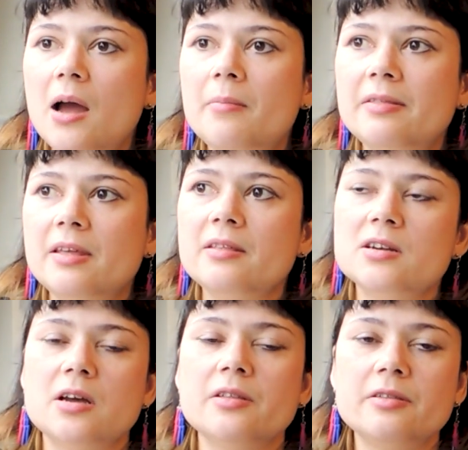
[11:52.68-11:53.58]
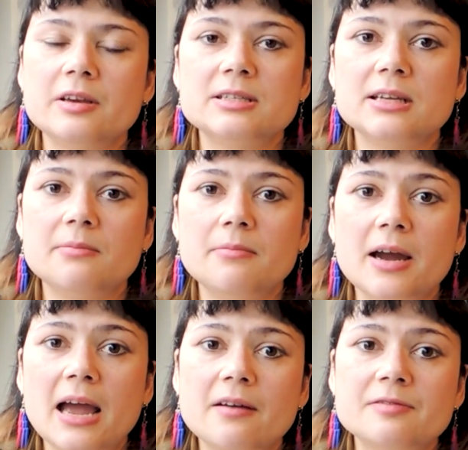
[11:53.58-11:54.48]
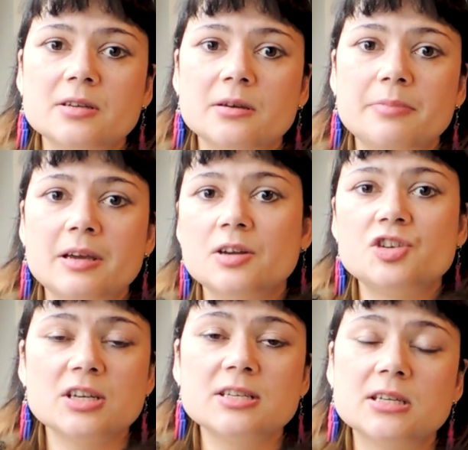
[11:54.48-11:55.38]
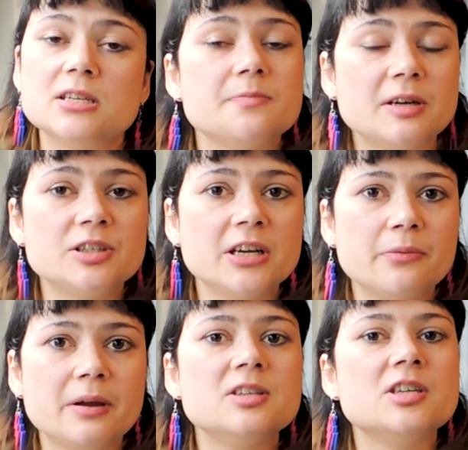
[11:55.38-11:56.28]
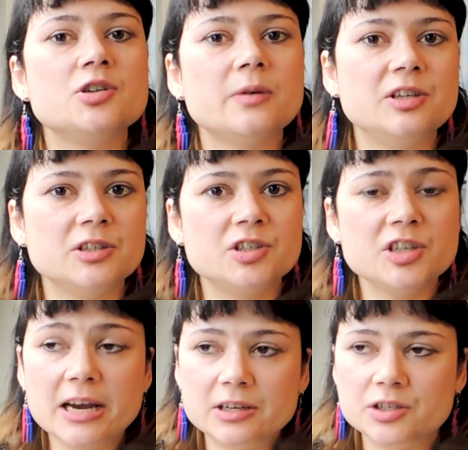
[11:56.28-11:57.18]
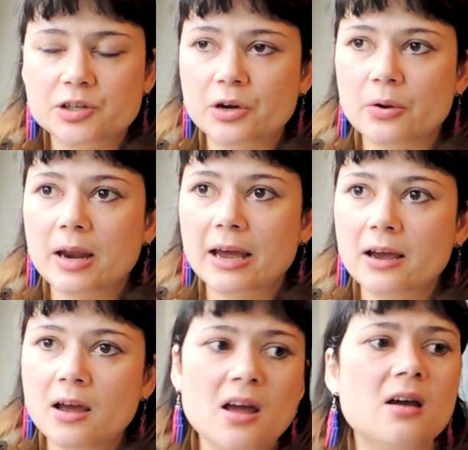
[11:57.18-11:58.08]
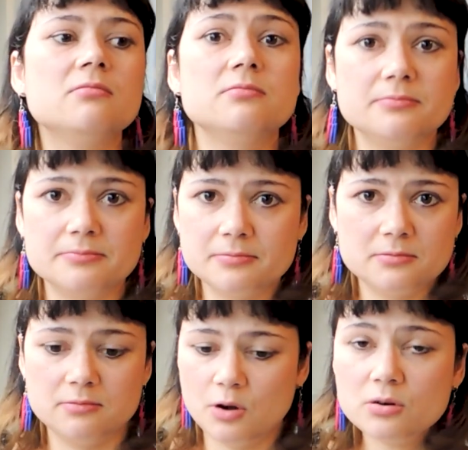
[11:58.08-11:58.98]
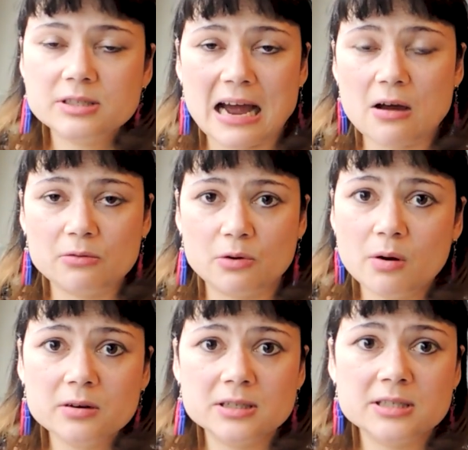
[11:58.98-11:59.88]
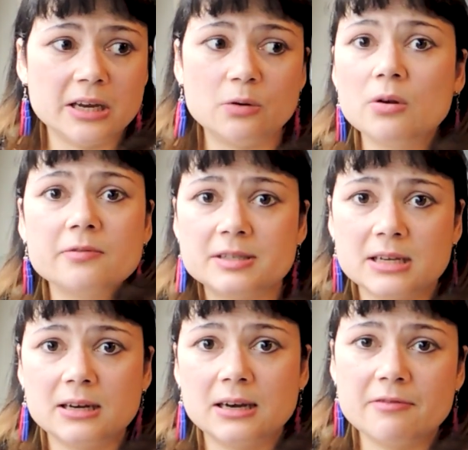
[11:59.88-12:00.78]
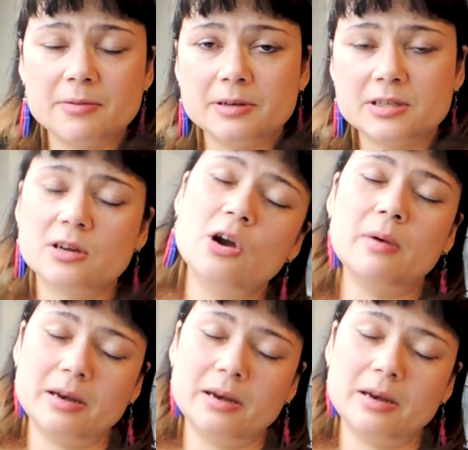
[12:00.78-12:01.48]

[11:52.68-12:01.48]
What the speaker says: And then there are other things that might have to be adjusted, especially when situations change, like lockdown, quarantine, all of a sudden everybody's at home.